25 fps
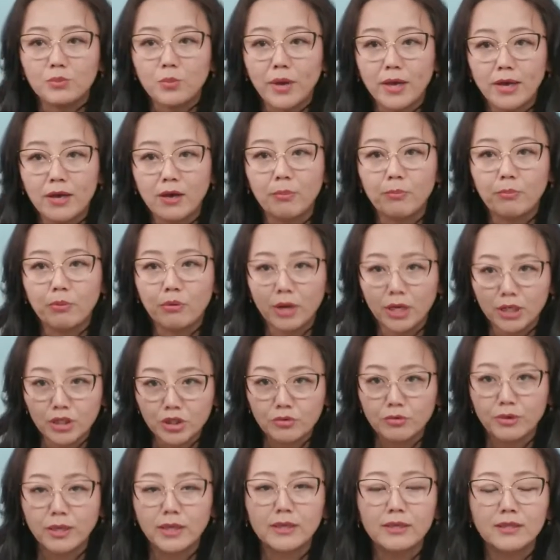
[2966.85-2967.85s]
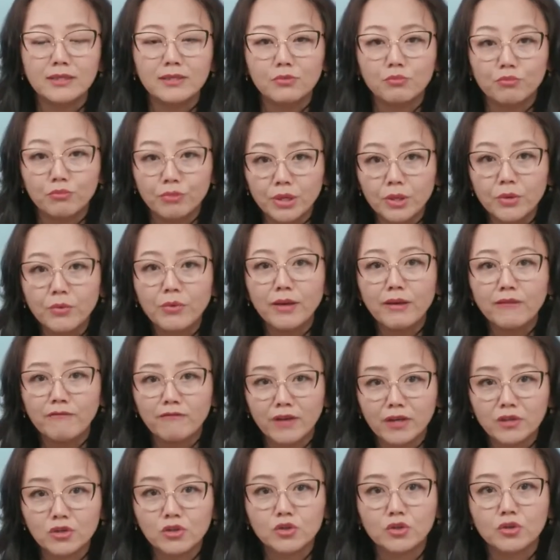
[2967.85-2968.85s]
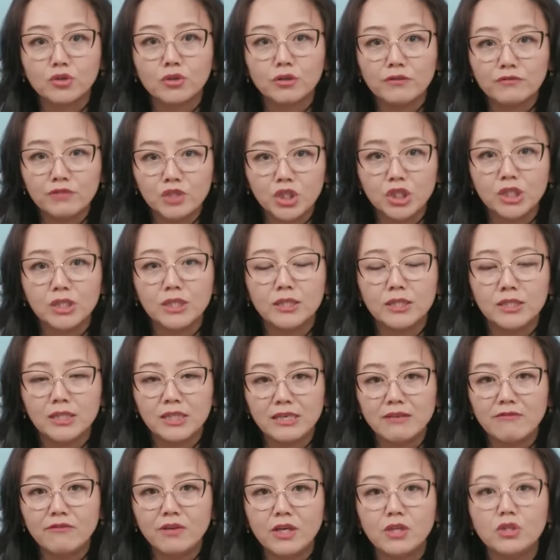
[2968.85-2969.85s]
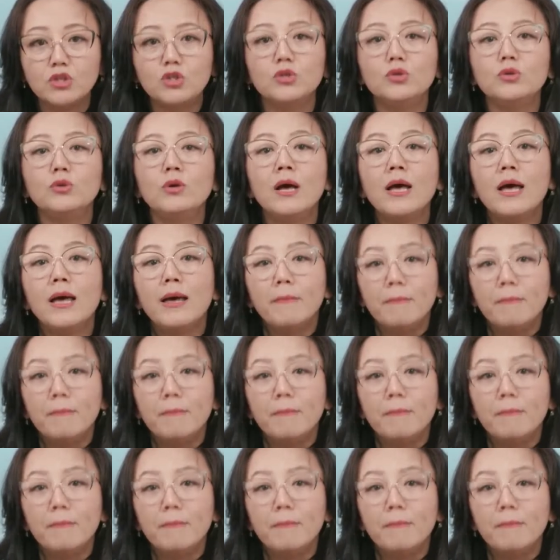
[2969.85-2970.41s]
way of pressuring this real investor of GTV to